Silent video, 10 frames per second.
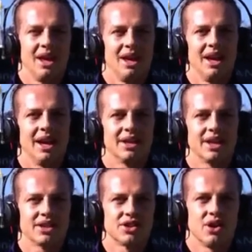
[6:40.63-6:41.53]

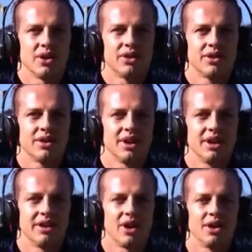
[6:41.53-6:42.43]
It's not
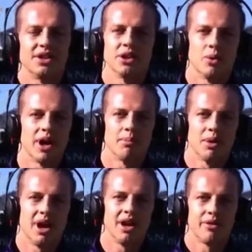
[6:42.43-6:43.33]
the ideal way to
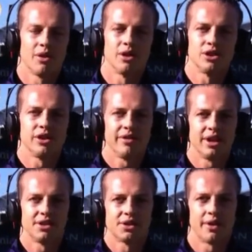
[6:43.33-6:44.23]
play if
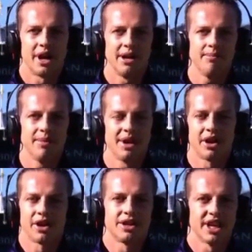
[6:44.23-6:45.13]
longevity is your aim. I
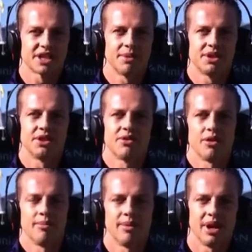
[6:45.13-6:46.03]
got a text message
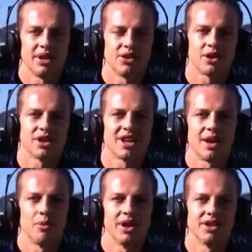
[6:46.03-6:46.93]
from Dr.
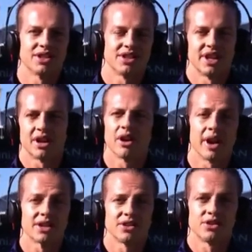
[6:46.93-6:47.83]
Ken Withers that said,
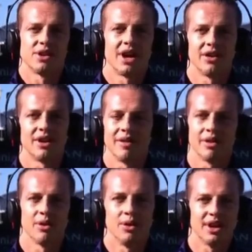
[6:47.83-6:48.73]
congrats on 200, never
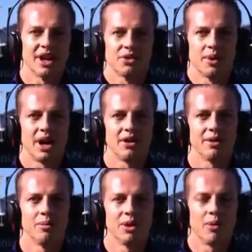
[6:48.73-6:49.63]
thought you'd get to
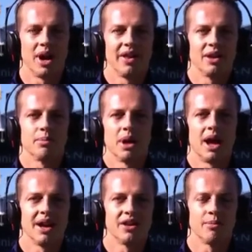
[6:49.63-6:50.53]
100 with the way that you
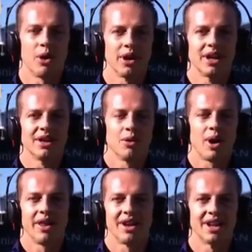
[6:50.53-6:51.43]
play and your body the
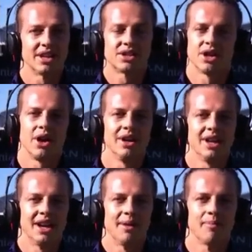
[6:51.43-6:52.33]
way that it is.
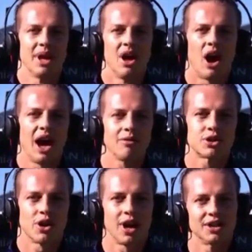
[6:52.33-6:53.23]
So I have
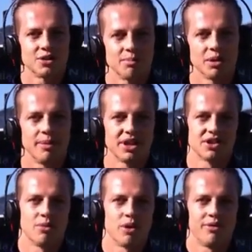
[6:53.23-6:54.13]
tried to implement
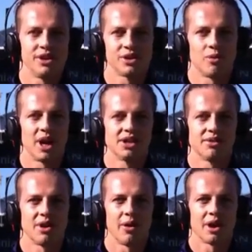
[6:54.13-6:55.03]
some more efficient ways
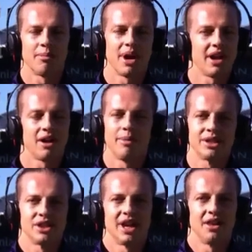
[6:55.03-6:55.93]
of going about it. I
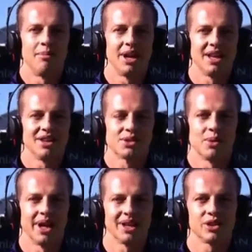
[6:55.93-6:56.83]
mentioned that in the media this
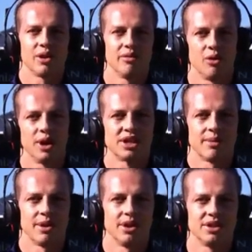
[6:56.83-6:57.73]
week, trying to avoid some
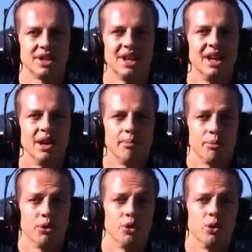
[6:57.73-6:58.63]
of those
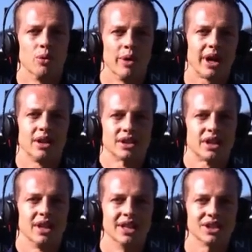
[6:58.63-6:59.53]
brutal, reckless
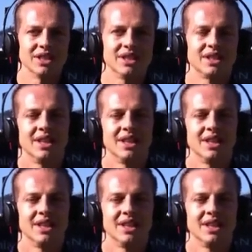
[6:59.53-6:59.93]
collisions.